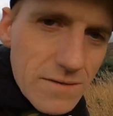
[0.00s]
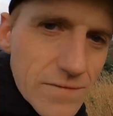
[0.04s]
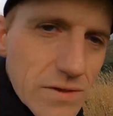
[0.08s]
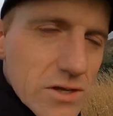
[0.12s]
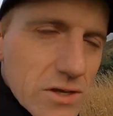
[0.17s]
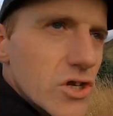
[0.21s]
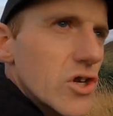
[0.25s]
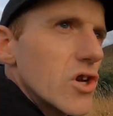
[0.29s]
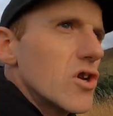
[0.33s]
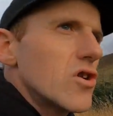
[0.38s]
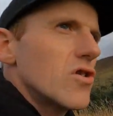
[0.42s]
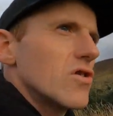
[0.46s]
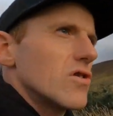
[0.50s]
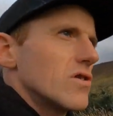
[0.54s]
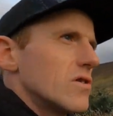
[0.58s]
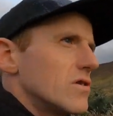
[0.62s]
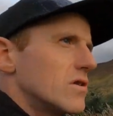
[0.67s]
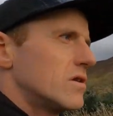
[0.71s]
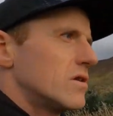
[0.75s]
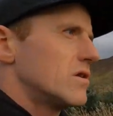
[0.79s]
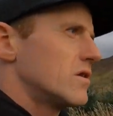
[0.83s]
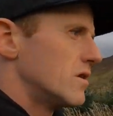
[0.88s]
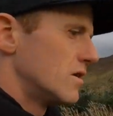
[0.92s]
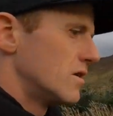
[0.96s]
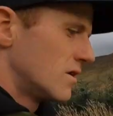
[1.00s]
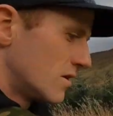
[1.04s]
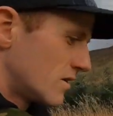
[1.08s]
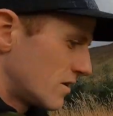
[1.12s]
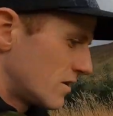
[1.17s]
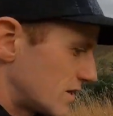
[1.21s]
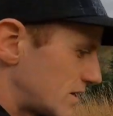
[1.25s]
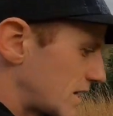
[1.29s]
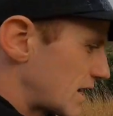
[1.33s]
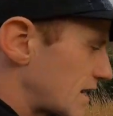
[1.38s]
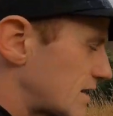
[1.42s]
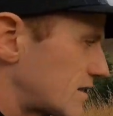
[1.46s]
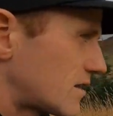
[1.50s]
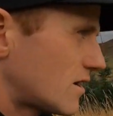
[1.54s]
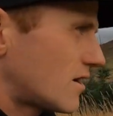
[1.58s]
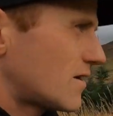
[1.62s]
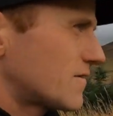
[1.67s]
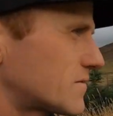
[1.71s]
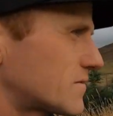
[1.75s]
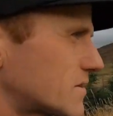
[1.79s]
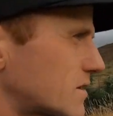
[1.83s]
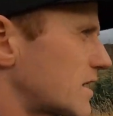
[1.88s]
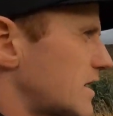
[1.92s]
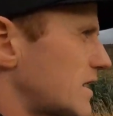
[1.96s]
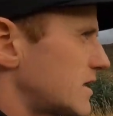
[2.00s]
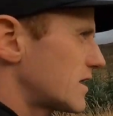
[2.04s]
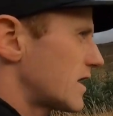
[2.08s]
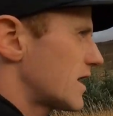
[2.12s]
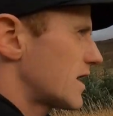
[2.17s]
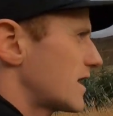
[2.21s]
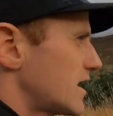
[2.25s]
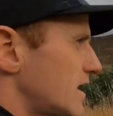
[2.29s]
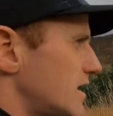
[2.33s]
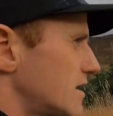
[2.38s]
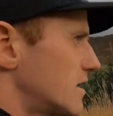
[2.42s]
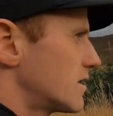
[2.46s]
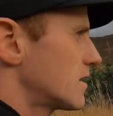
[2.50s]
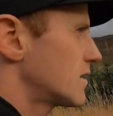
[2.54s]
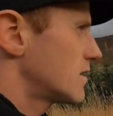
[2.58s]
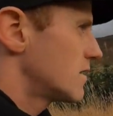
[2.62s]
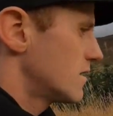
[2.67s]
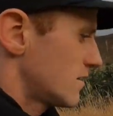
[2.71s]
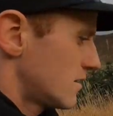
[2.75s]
of the shoot, and then they have to kind of hide.